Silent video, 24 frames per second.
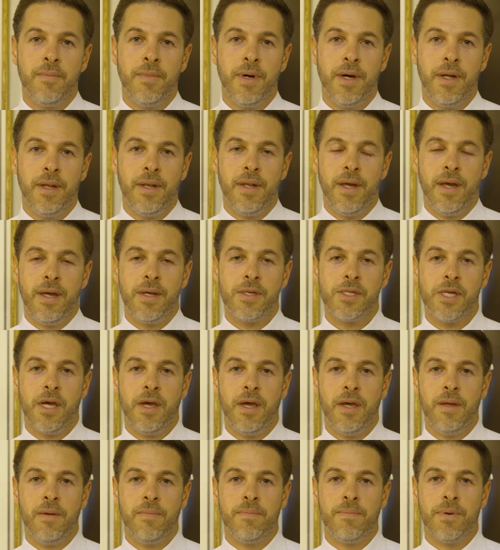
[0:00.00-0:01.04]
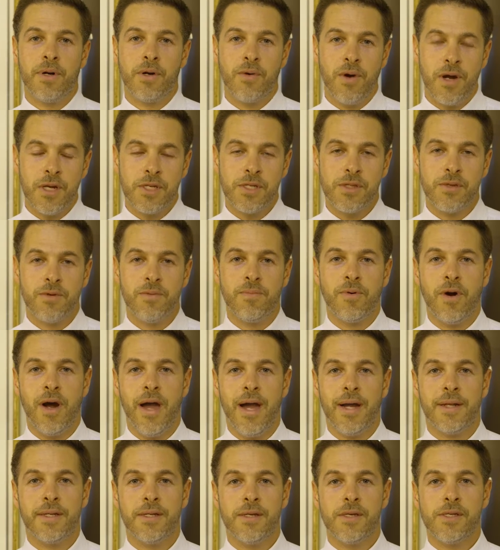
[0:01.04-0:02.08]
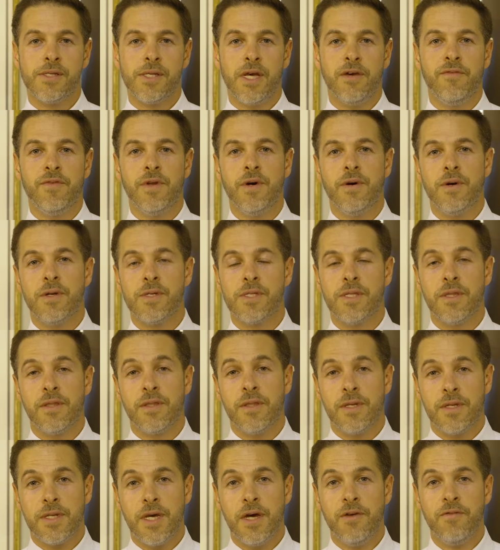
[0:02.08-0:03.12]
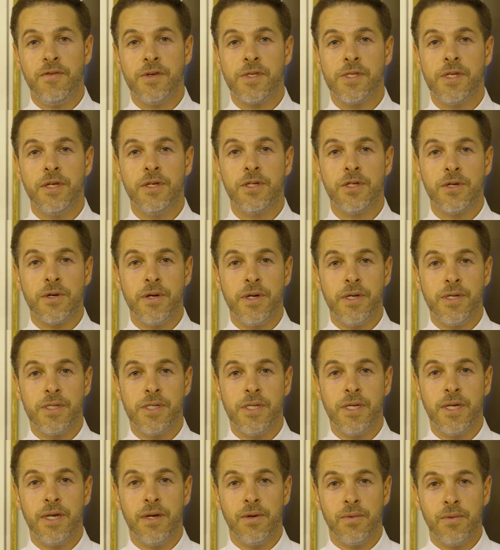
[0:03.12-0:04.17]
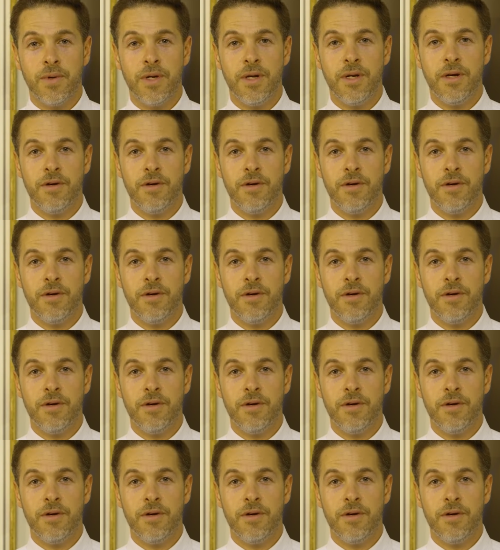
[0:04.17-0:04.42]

But as I progressed through practice, I've noticed that the toughest injuries to get rid